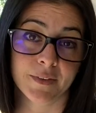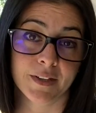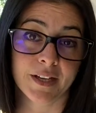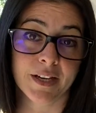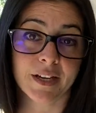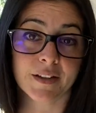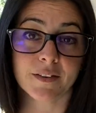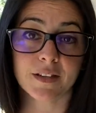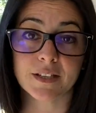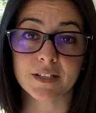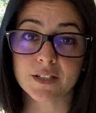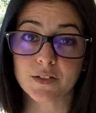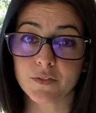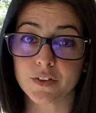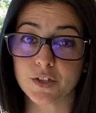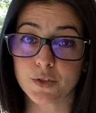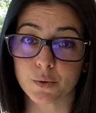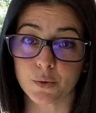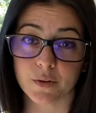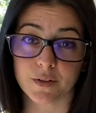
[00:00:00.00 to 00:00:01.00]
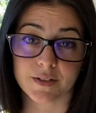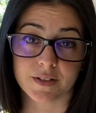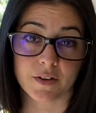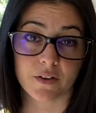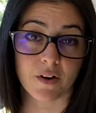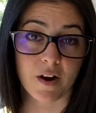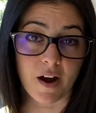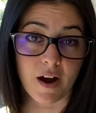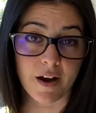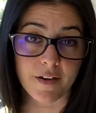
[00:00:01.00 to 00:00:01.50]
The individuals that are
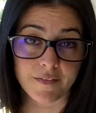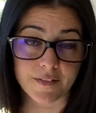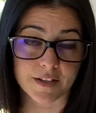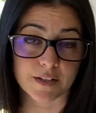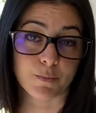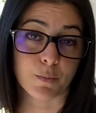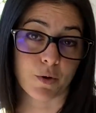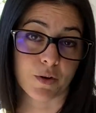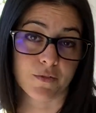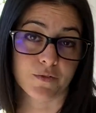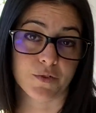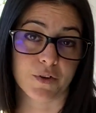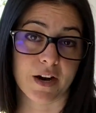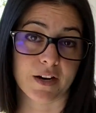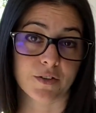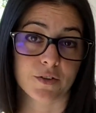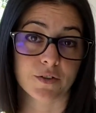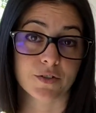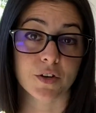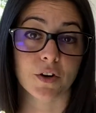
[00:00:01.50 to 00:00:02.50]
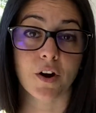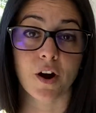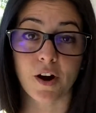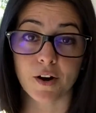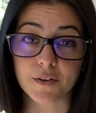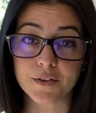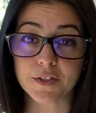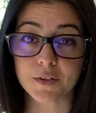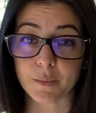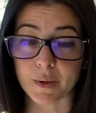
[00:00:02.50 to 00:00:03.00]
on this board of directors are
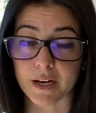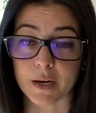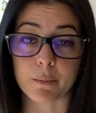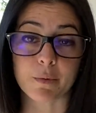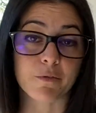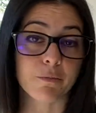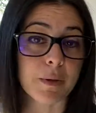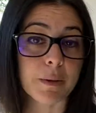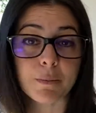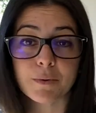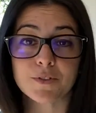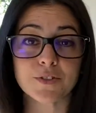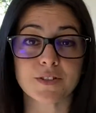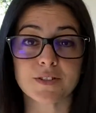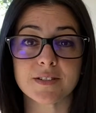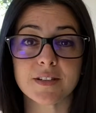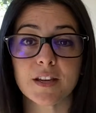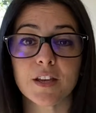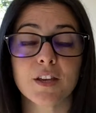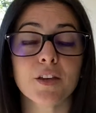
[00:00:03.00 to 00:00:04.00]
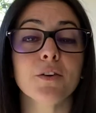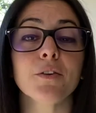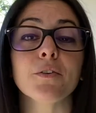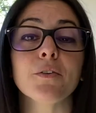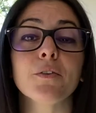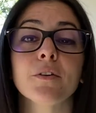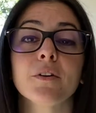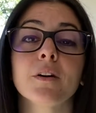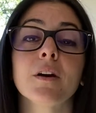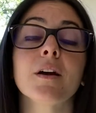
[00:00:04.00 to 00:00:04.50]
also made up of people just like you
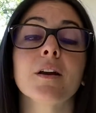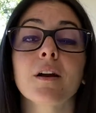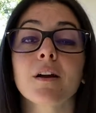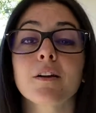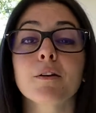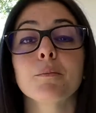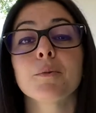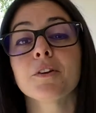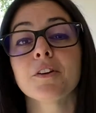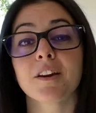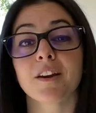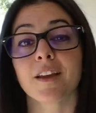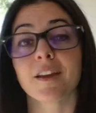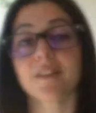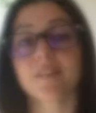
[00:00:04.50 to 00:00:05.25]
in our community.